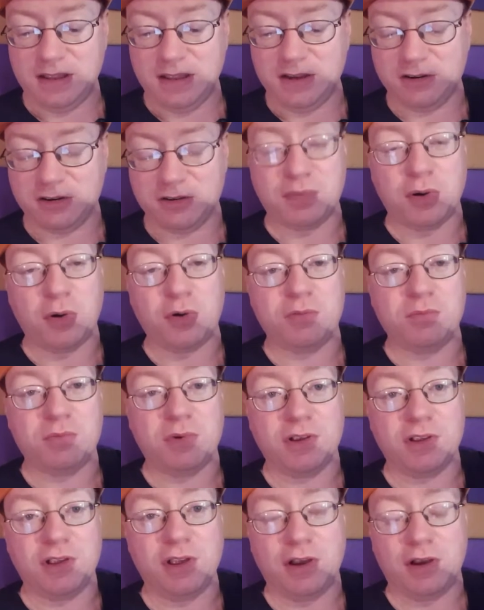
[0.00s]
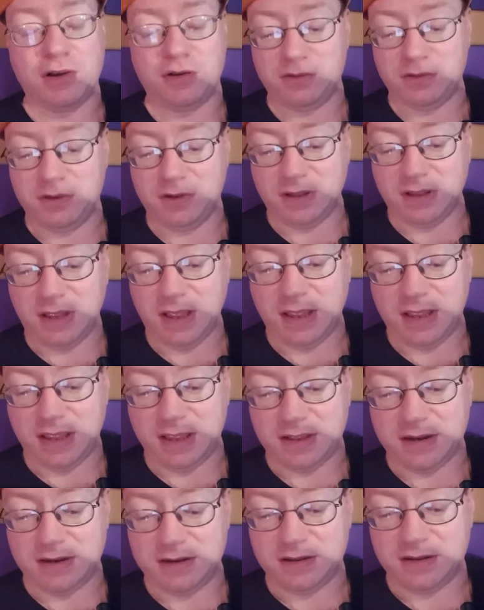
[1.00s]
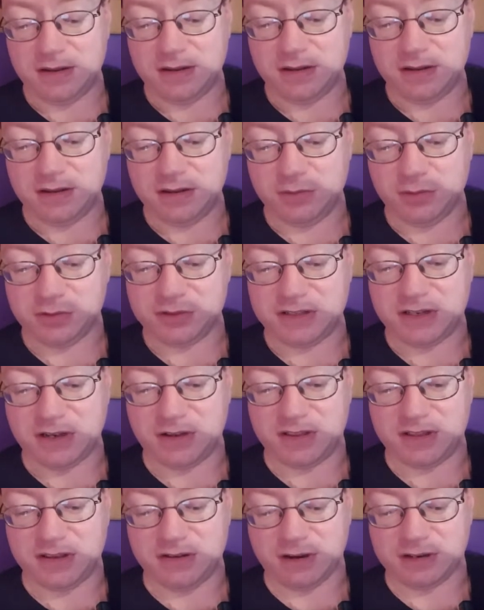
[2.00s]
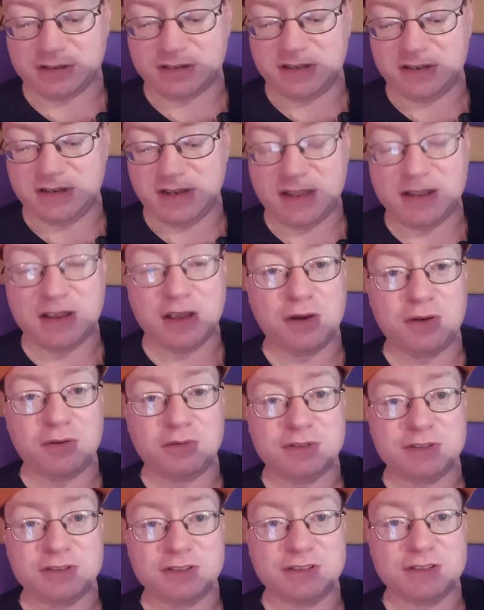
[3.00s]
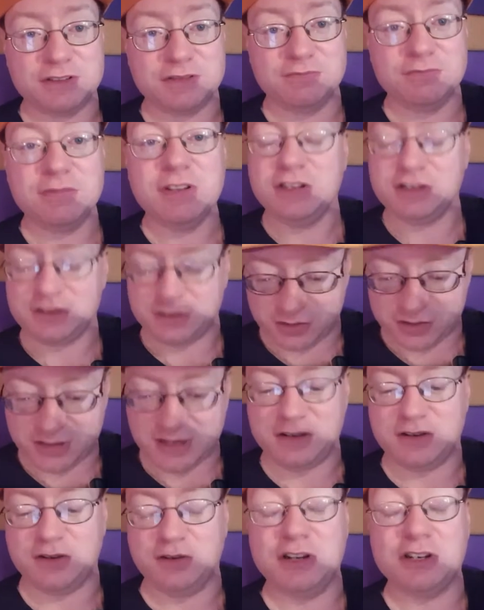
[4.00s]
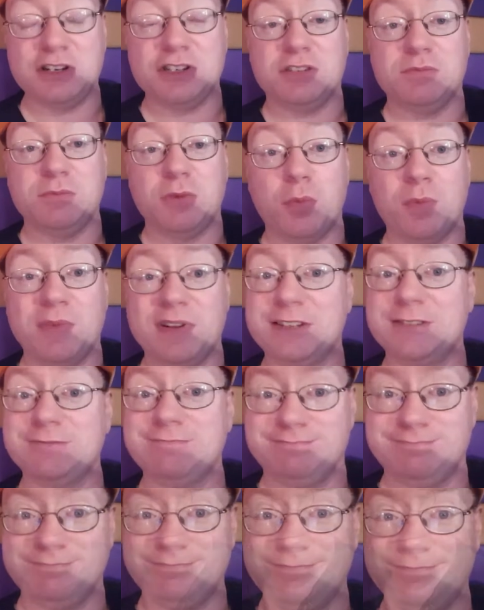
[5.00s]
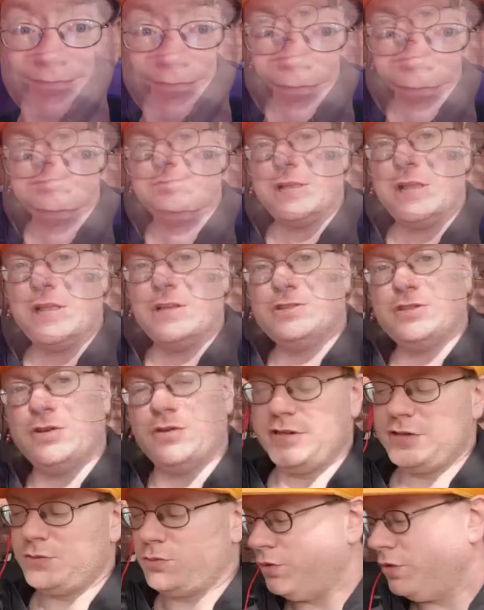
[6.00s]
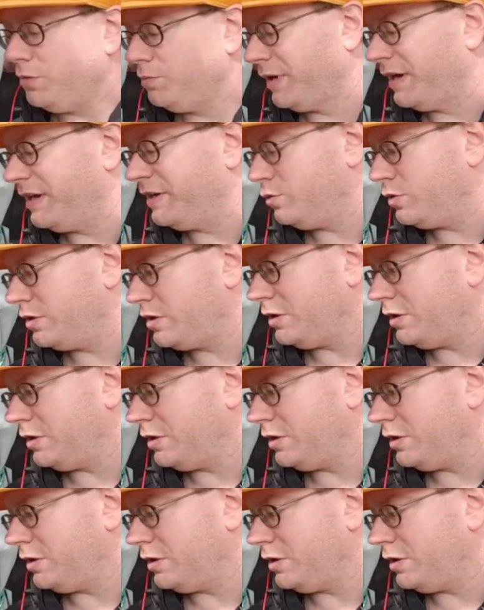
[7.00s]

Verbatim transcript: here in Pokemon Go, and we'll see how the rest of the day goes. So stay tuned in just a moment. So this will bring to a